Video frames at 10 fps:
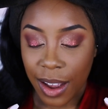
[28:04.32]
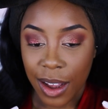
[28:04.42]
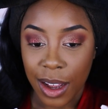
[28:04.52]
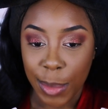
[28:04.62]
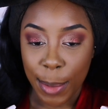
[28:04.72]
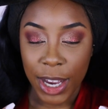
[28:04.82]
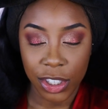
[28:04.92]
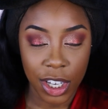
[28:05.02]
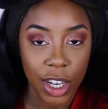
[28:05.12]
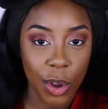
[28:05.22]
Um, I'm
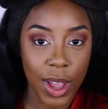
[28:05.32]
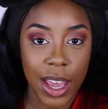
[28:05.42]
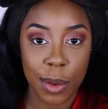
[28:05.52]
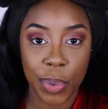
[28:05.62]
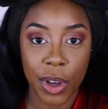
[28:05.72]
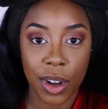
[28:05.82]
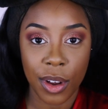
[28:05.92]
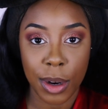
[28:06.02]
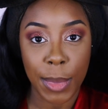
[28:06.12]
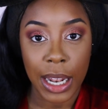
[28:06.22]
actually gonna go ahead and put
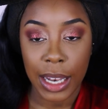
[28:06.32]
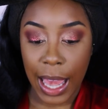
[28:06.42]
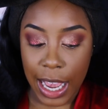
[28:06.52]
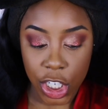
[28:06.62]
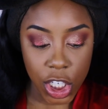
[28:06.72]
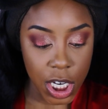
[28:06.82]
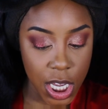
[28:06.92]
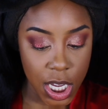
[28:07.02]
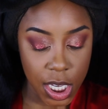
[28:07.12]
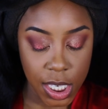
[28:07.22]
on my
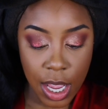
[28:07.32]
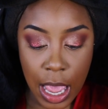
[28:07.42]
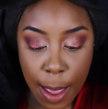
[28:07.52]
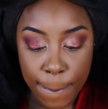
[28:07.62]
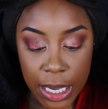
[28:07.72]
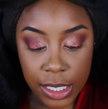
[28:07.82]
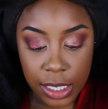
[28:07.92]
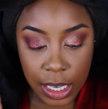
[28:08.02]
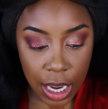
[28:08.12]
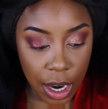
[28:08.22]
lashes,
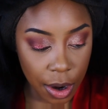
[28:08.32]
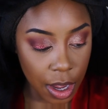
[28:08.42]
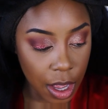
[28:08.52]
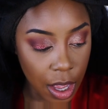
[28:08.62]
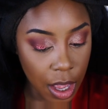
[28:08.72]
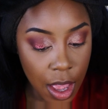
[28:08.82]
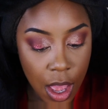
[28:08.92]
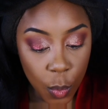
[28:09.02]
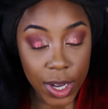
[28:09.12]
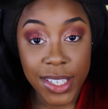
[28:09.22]
mascara,
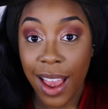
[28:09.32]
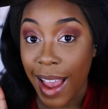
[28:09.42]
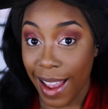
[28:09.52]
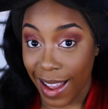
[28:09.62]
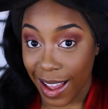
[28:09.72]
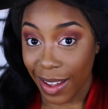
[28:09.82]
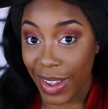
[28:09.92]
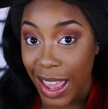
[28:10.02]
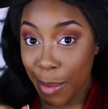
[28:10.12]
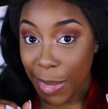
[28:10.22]
which I have
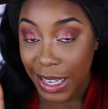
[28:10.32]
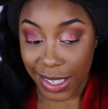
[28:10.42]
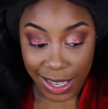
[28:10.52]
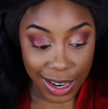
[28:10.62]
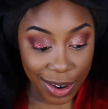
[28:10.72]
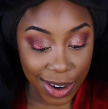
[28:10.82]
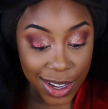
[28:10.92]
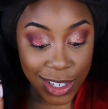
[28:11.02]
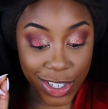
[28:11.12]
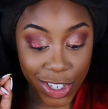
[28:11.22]
a
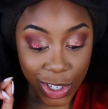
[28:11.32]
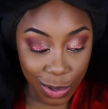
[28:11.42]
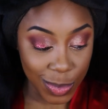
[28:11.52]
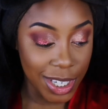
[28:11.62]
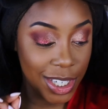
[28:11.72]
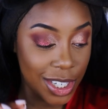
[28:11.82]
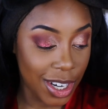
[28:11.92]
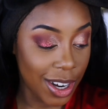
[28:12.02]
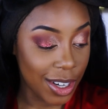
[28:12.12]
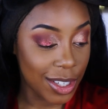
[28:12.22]
mascara dupe to
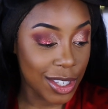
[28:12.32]
share.